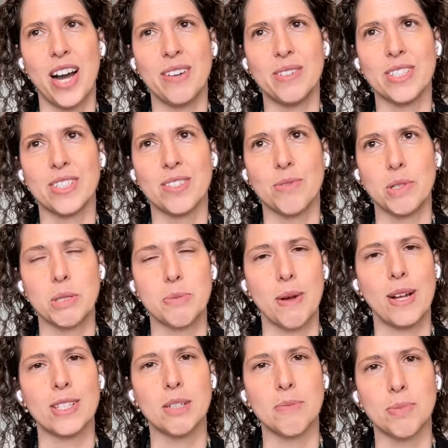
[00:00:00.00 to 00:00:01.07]
I was
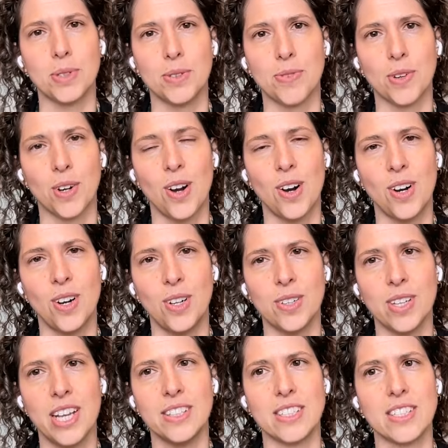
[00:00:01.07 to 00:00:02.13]
responsible for all
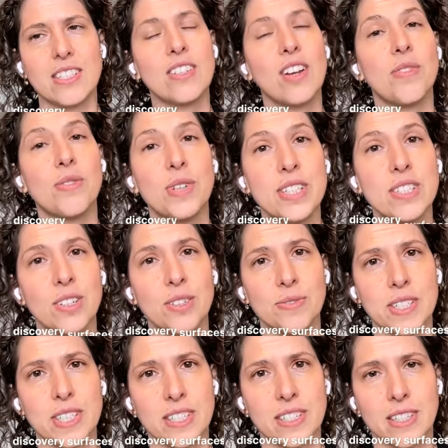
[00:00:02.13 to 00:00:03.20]
the discovery
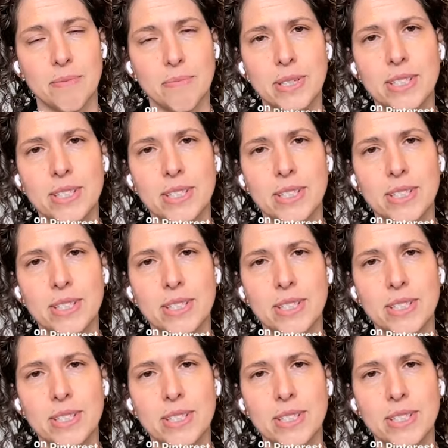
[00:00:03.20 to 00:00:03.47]
surfaces on